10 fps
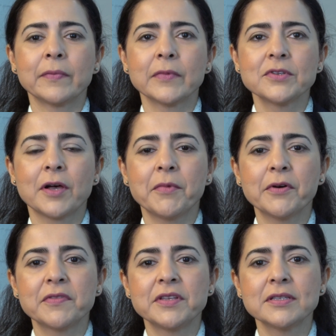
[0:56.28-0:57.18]
Some
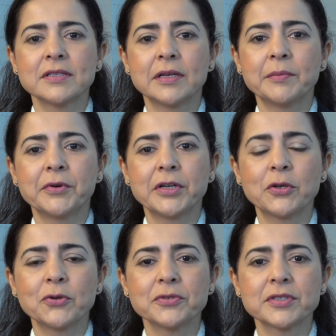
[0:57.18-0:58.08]
of these
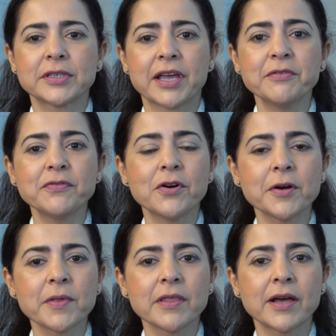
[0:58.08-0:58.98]
molecules can
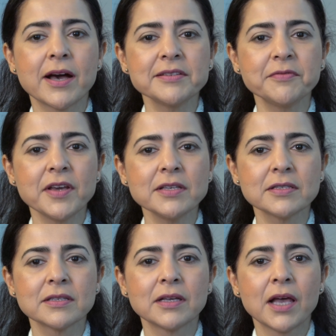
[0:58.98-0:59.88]
form in the gas
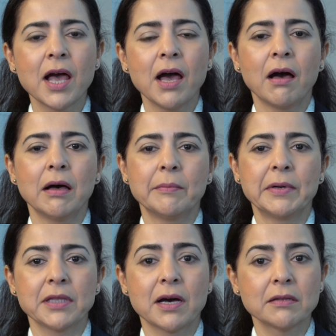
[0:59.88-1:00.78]
phase,
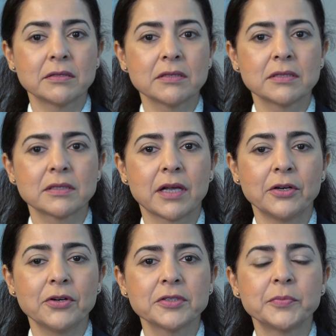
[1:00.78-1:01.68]
but others
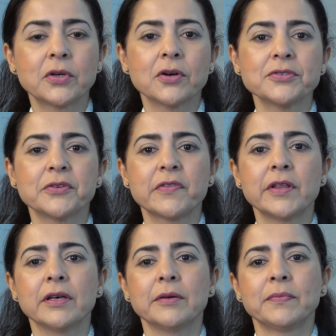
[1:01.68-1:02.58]
cannot because of
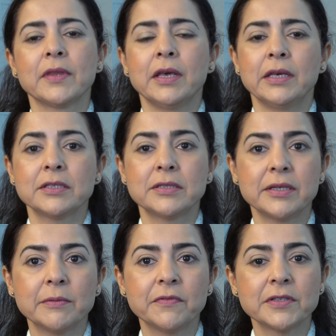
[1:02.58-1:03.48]
the
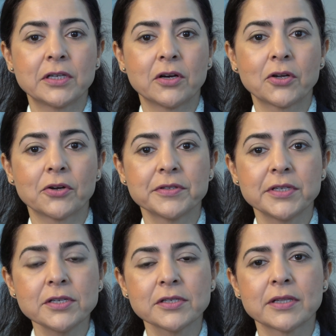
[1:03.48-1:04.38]
extreme physical
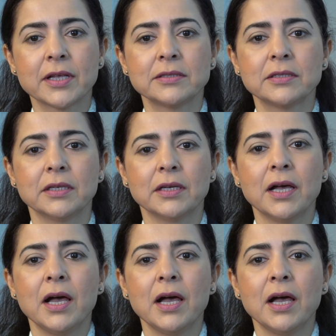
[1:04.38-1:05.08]
conditions that